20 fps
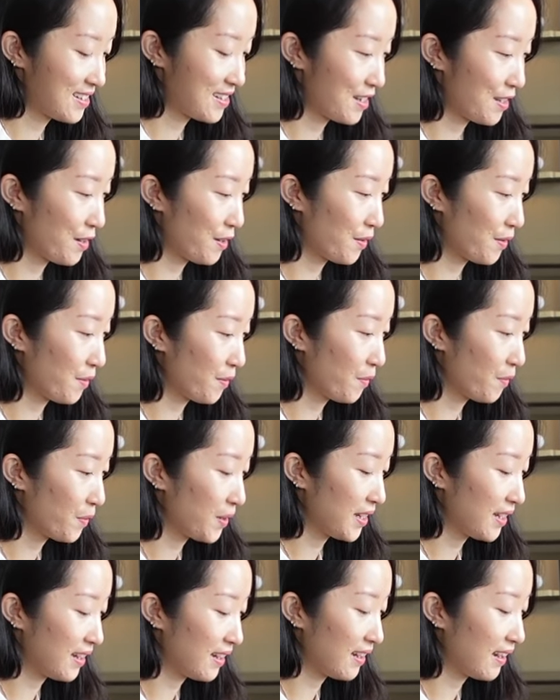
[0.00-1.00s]
So
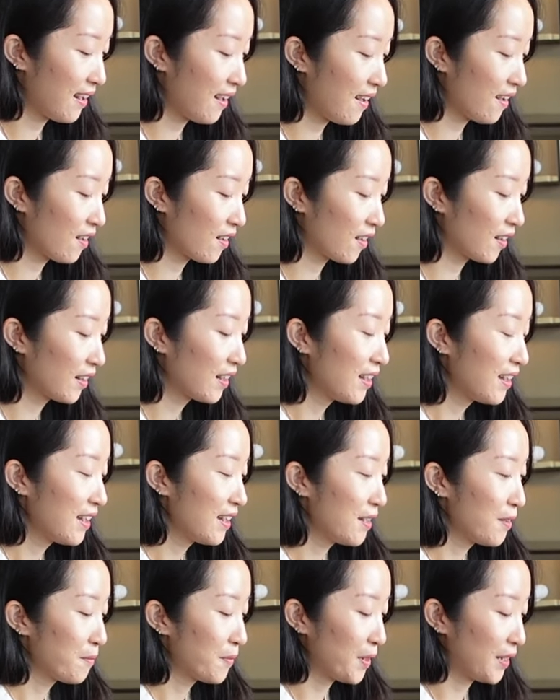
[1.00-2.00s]
we are
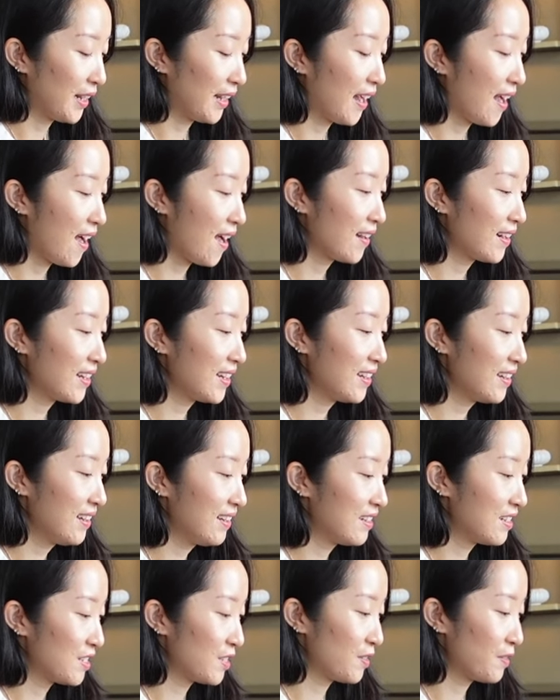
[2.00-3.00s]
putting
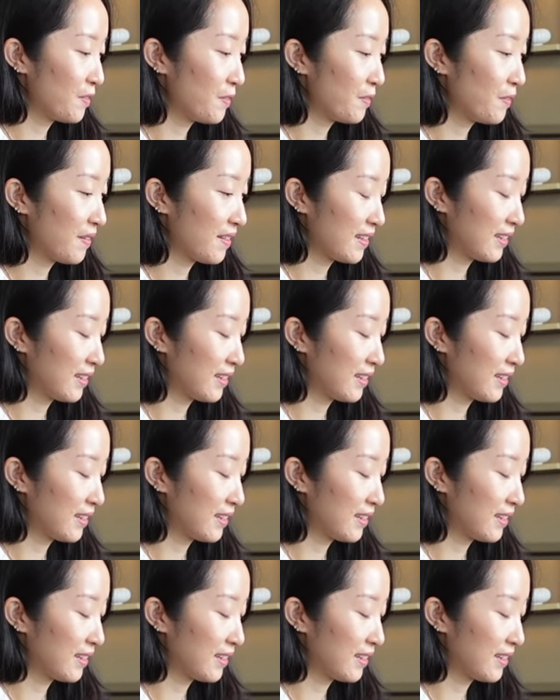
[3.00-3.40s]
honey into